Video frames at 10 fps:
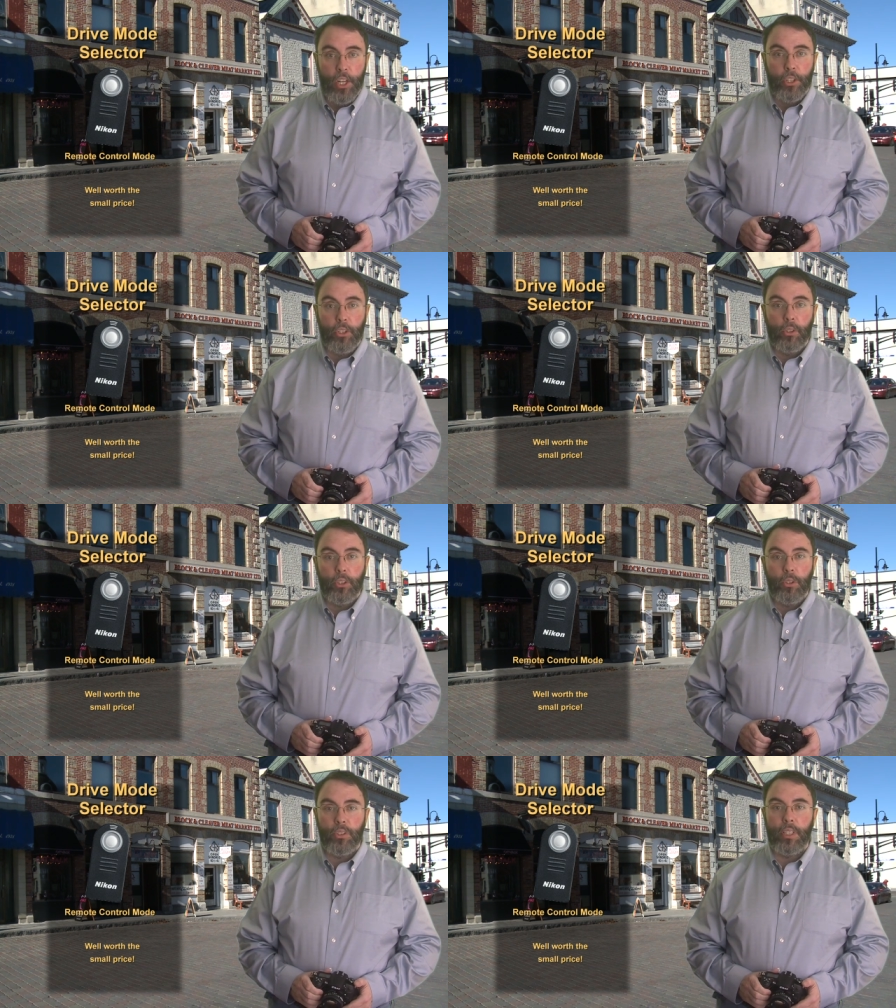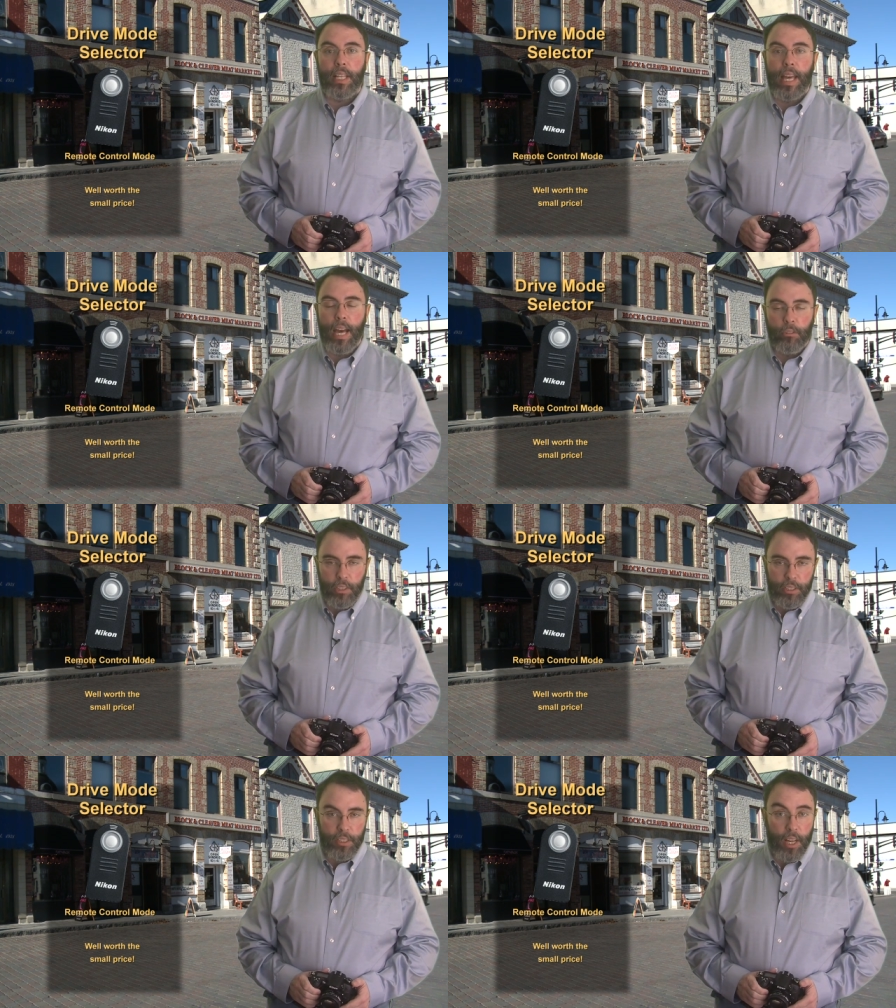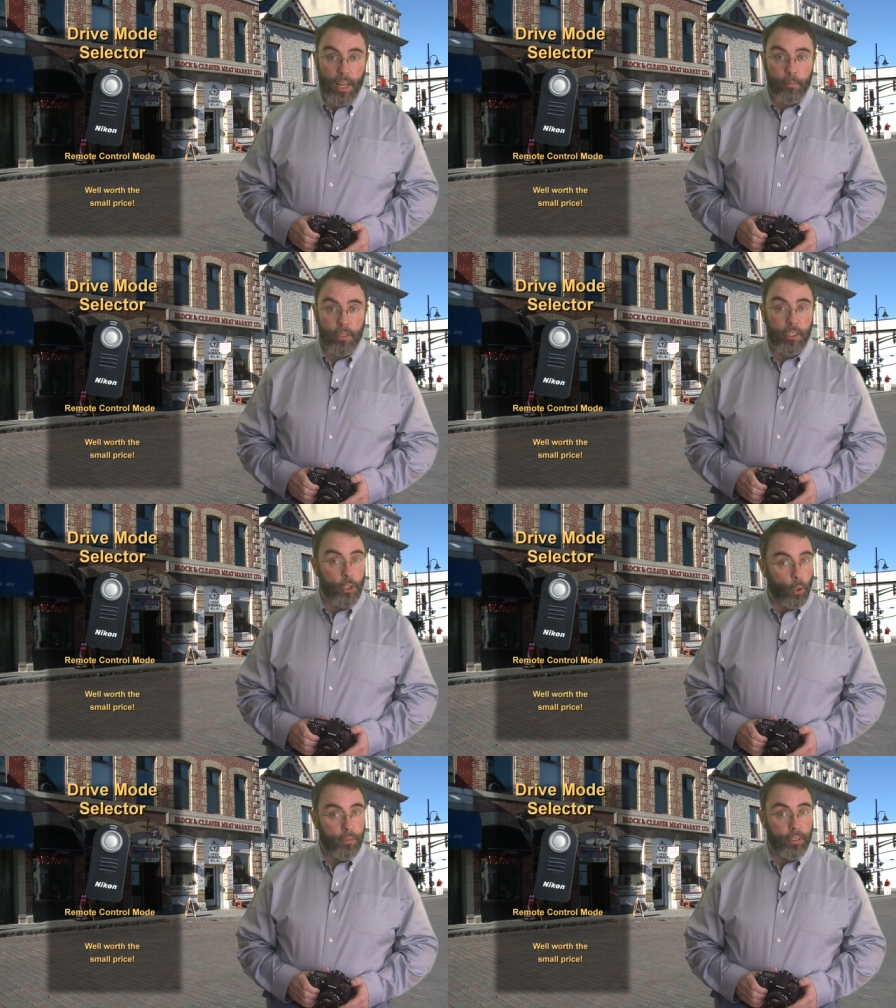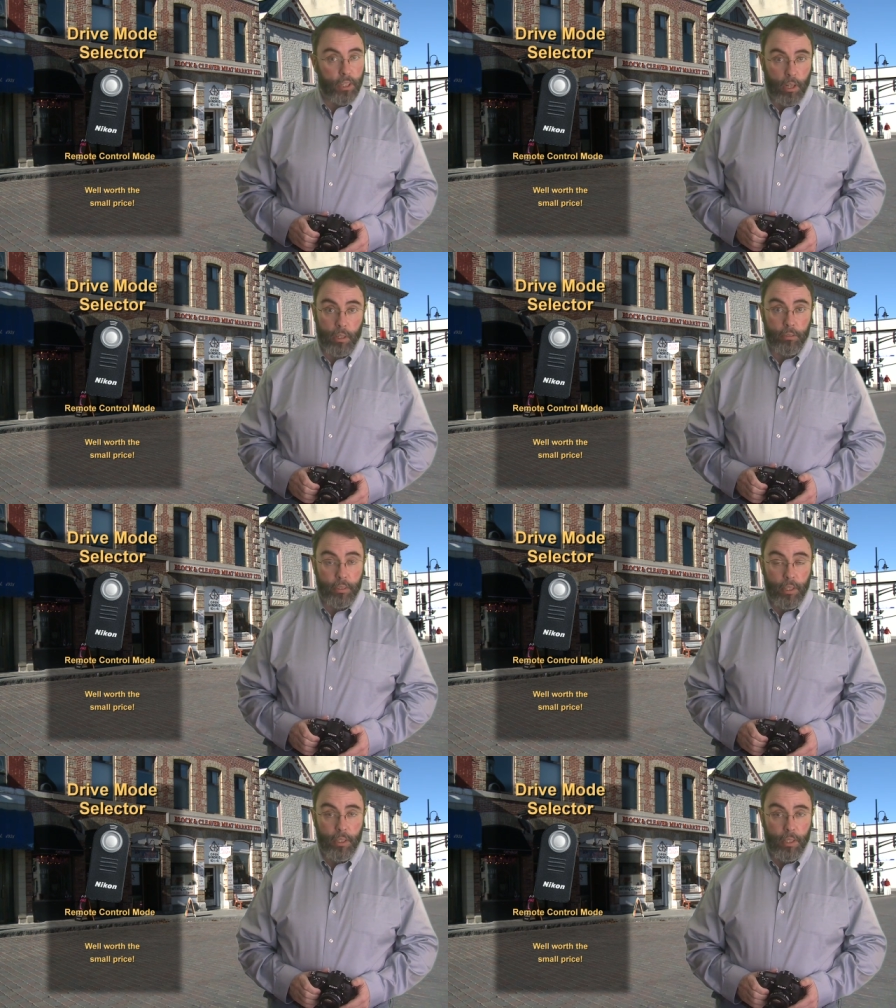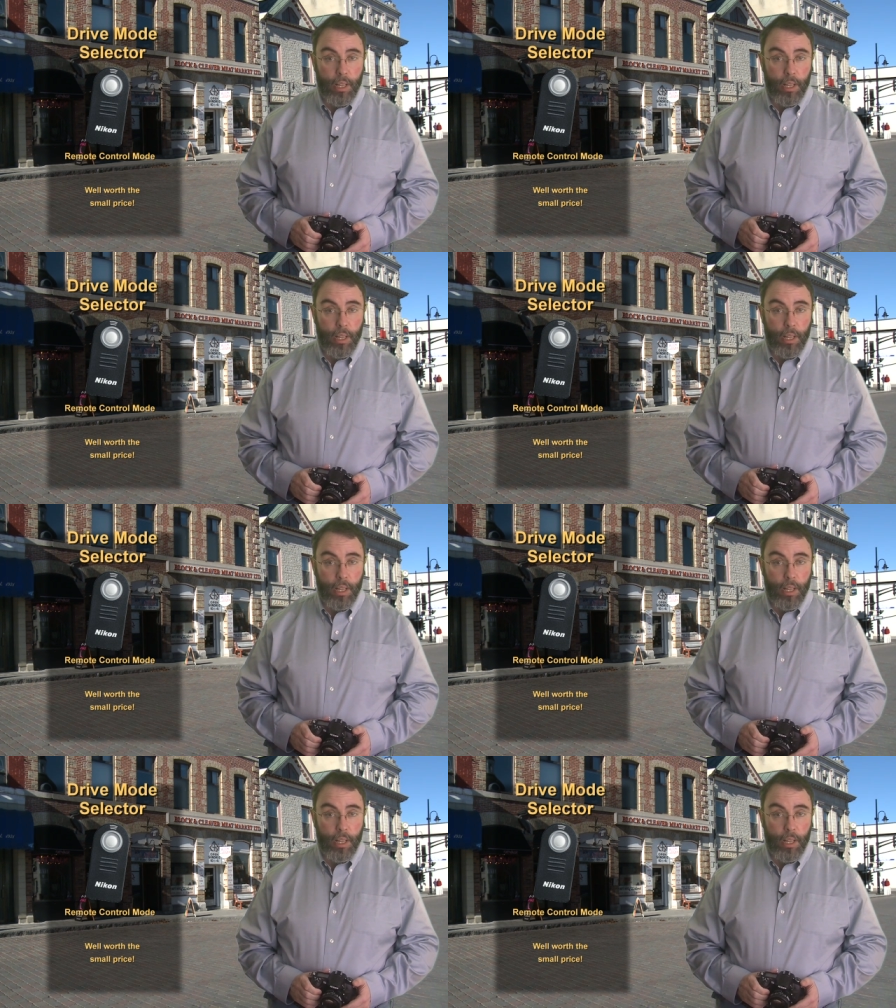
You'll use it countless times in your photography.